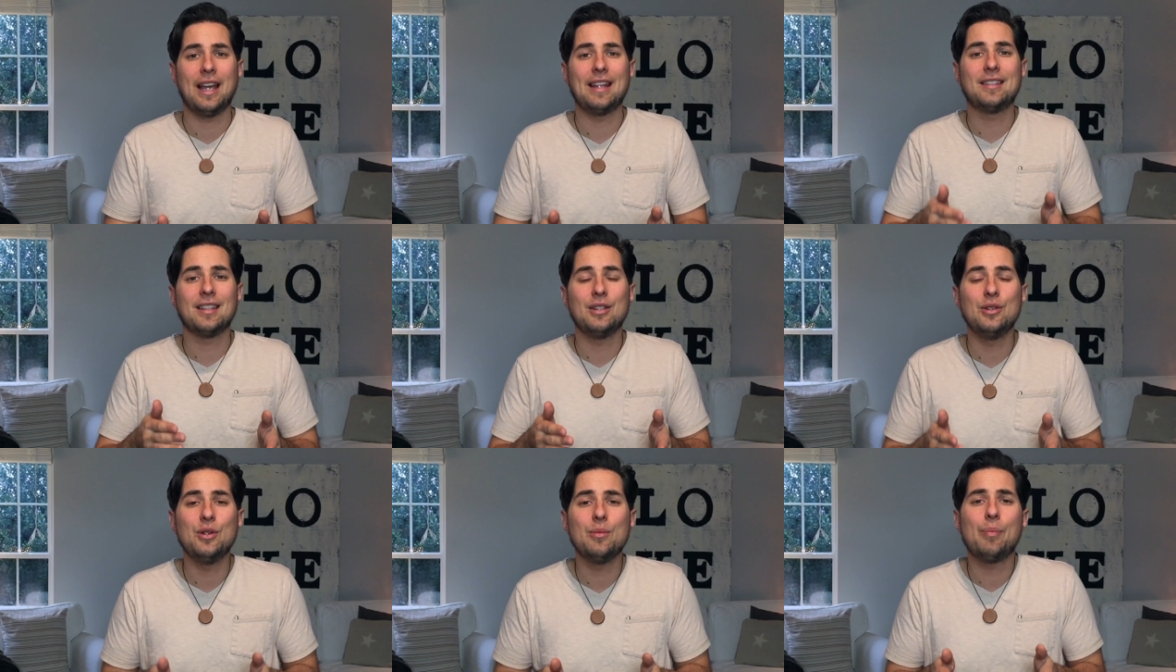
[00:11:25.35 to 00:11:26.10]
It's a
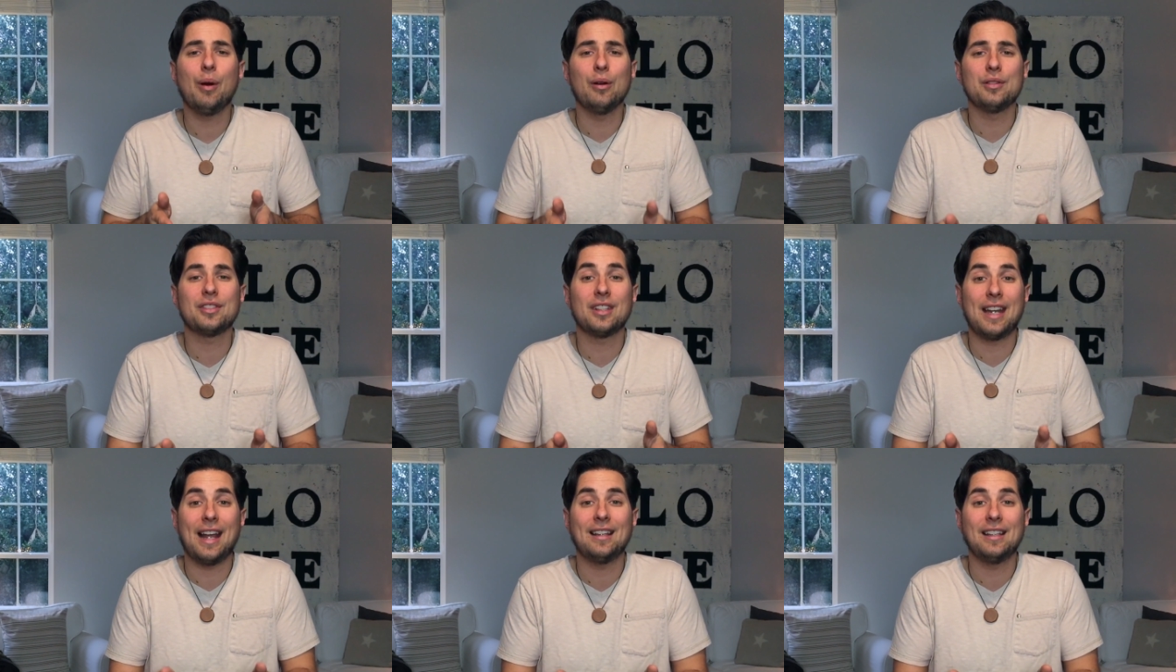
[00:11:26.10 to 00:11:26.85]
new
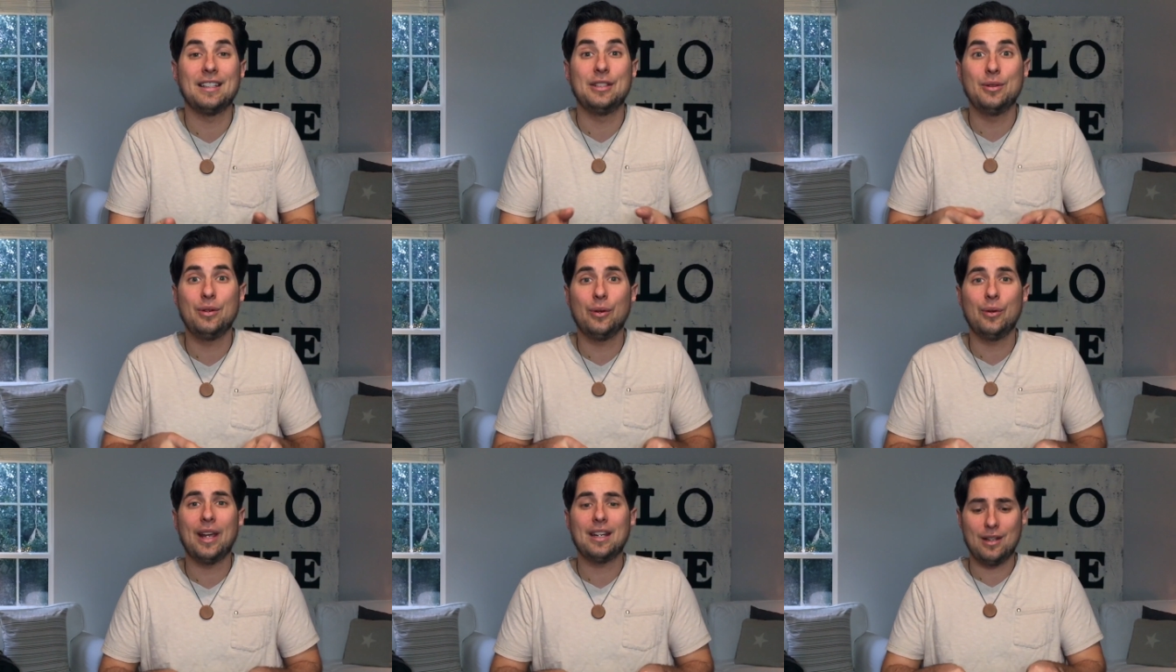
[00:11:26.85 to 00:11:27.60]
personality. You
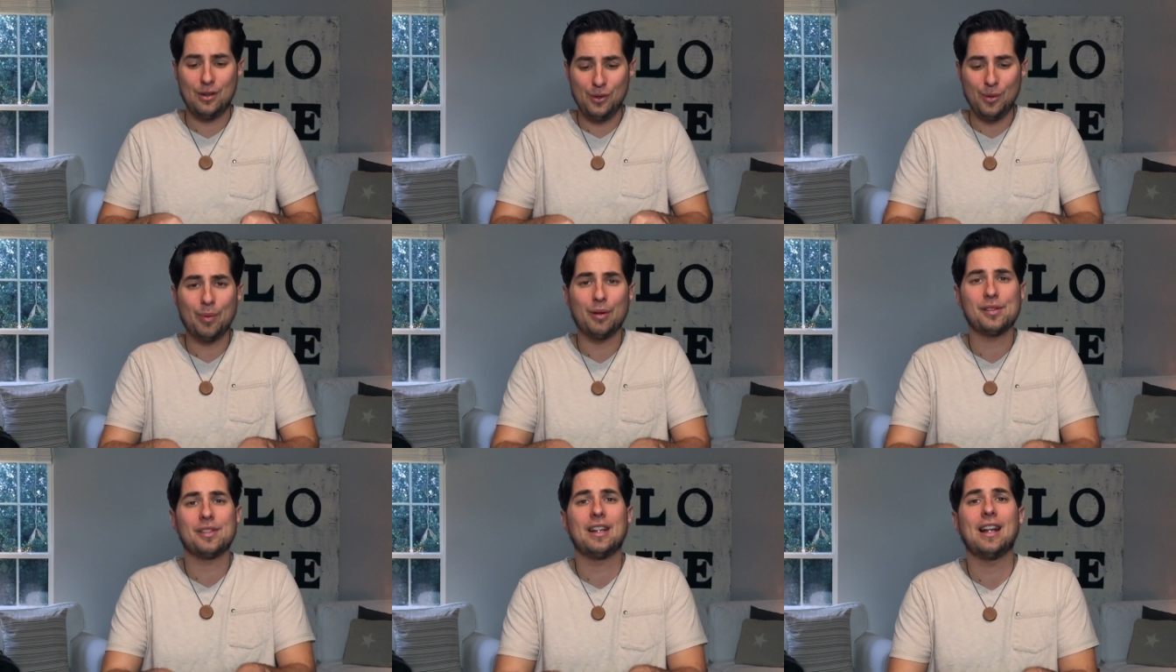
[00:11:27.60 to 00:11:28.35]
create a new
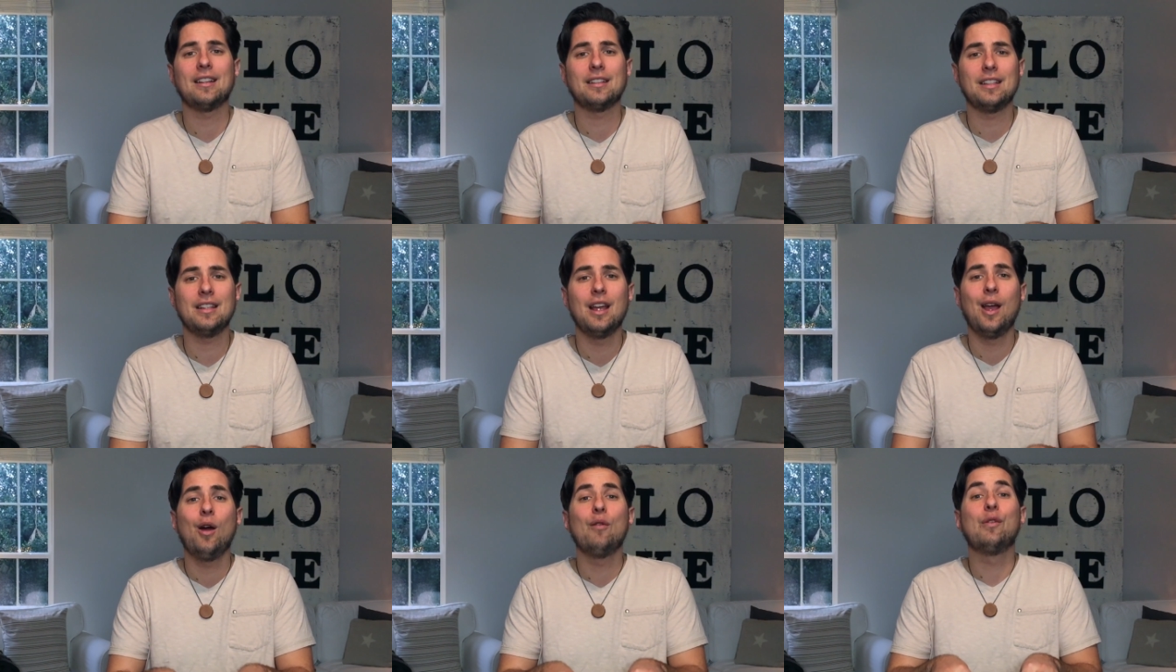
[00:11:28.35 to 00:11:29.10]

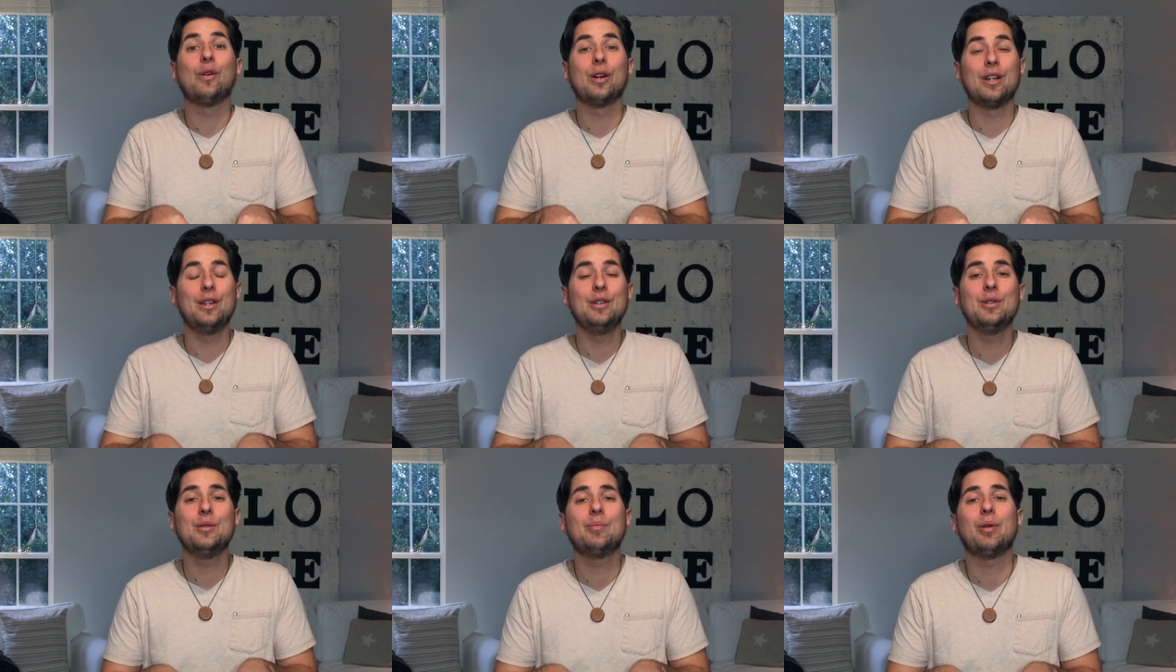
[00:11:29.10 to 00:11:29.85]
personality for a
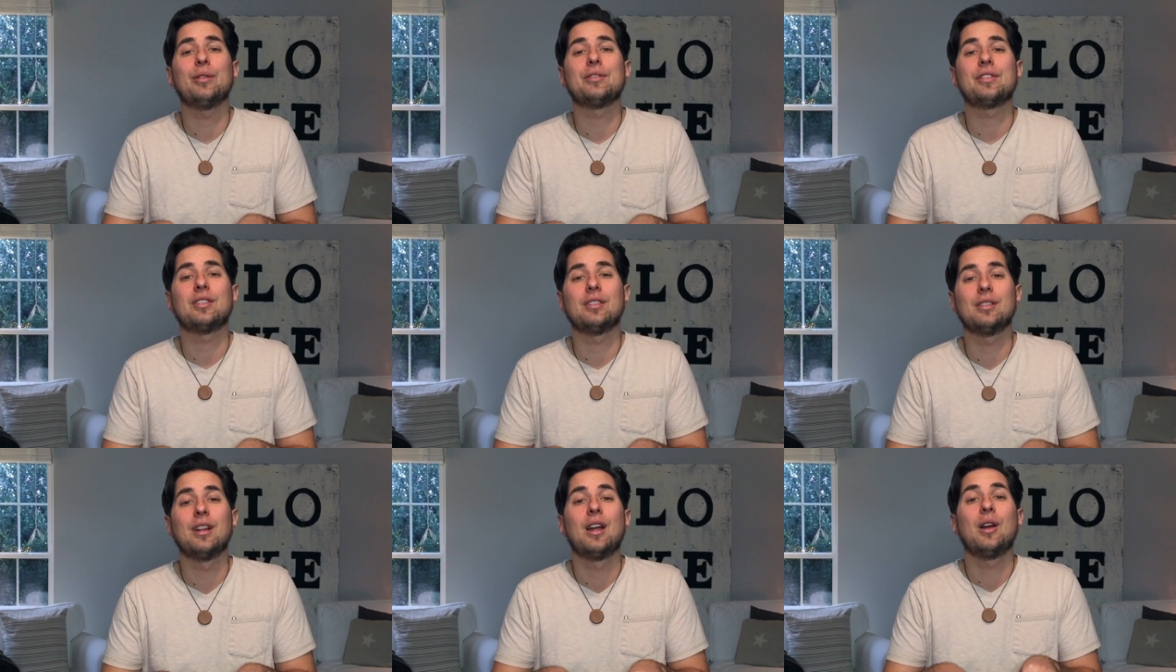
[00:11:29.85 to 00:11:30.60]
new
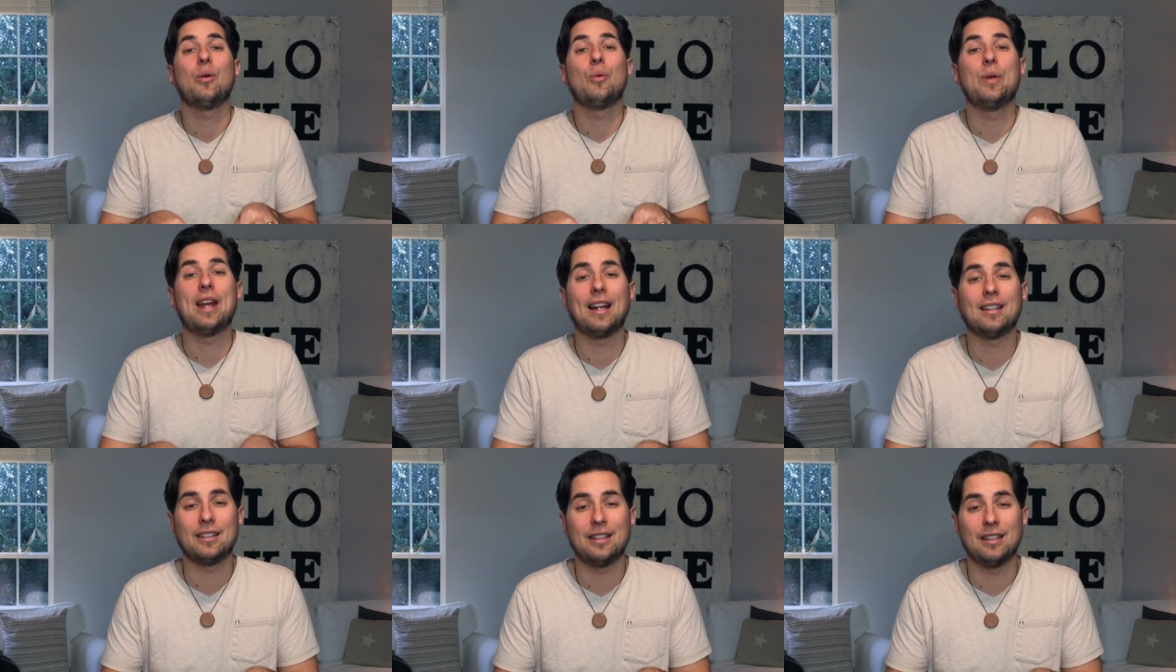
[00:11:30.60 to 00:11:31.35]
personal
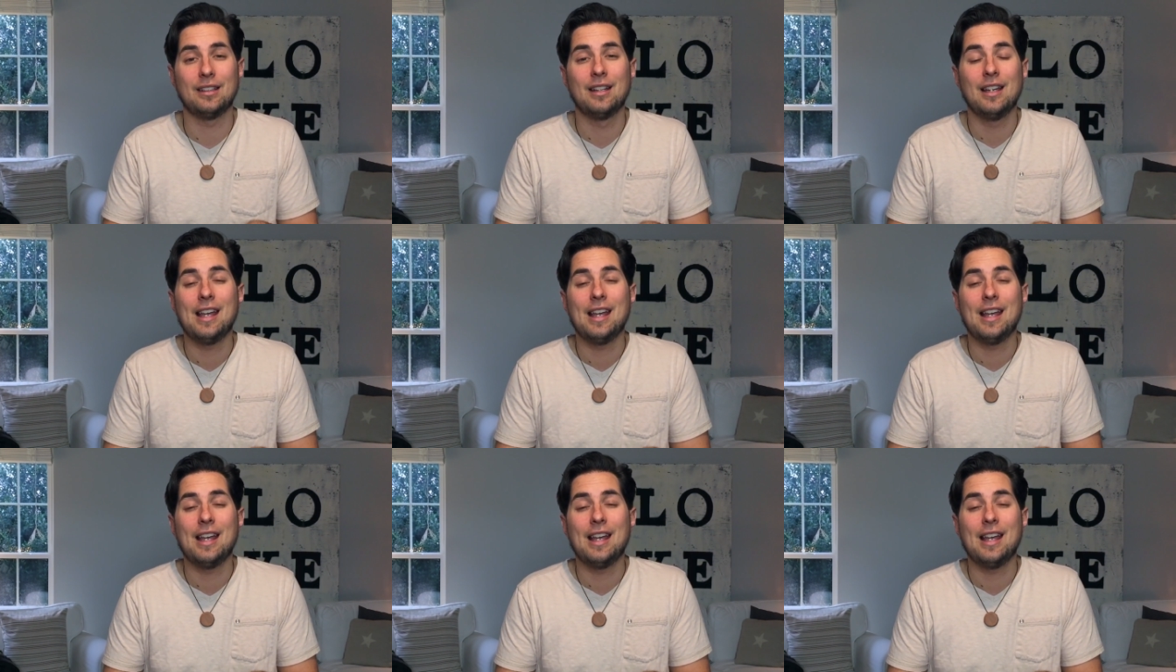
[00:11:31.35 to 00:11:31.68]
reality.